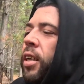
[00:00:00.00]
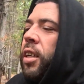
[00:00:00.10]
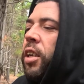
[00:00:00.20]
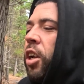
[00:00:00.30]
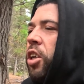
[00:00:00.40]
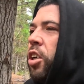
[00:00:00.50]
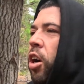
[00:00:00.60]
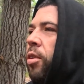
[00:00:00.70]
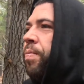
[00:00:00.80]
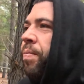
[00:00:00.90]
you know, you
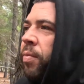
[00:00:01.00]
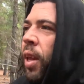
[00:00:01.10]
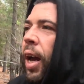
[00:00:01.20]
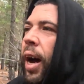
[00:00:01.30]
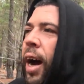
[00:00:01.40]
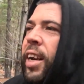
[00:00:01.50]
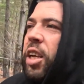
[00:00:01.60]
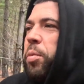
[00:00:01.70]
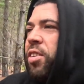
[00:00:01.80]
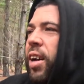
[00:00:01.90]
got art
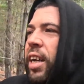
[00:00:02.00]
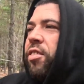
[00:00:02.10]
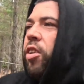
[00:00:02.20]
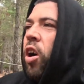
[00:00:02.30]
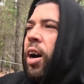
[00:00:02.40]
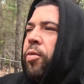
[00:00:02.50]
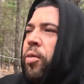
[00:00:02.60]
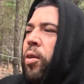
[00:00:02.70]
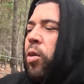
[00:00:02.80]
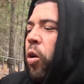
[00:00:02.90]
imitates
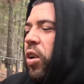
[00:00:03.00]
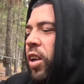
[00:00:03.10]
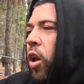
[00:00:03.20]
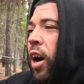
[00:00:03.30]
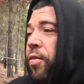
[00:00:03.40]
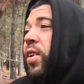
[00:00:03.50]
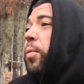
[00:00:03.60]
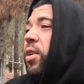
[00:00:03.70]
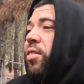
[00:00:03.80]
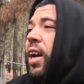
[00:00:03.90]
life, or life
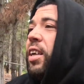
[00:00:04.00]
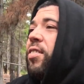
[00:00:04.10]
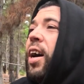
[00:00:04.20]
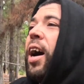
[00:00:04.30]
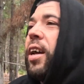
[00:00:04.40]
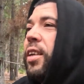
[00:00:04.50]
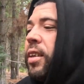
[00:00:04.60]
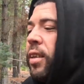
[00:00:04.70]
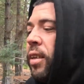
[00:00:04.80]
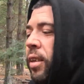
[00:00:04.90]
imitates art.
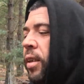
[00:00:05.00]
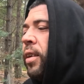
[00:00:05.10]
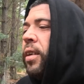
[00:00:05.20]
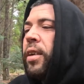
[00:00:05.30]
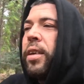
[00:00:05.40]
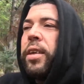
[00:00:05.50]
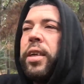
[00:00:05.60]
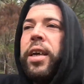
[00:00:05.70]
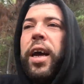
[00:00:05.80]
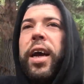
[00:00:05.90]

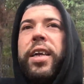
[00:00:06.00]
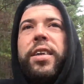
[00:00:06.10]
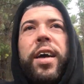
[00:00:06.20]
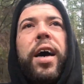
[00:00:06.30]
And